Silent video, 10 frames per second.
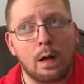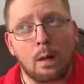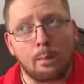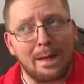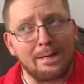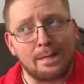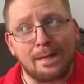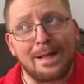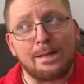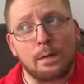
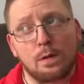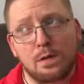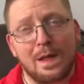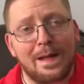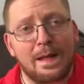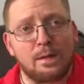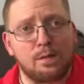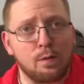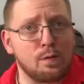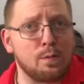Basically looks like a
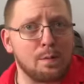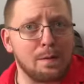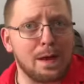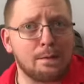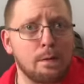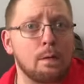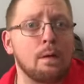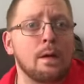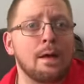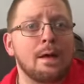surge protector,
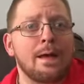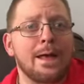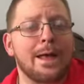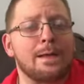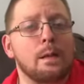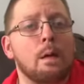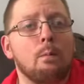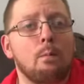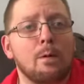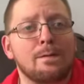and
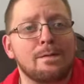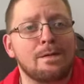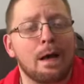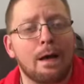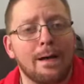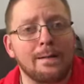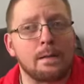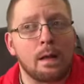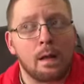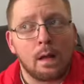on one side
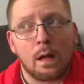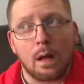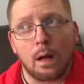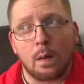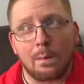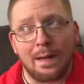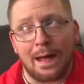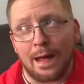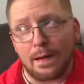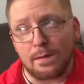it
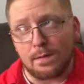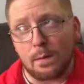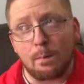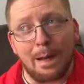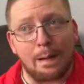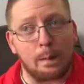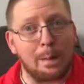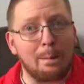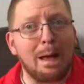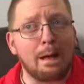has battery
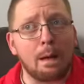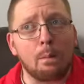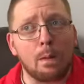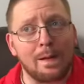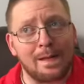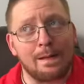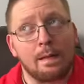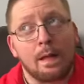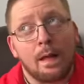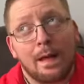backup on it,
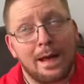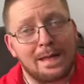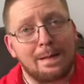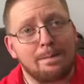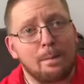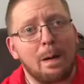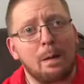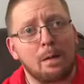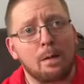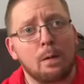and if the
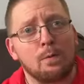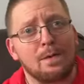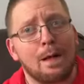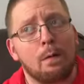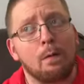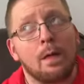power goes out,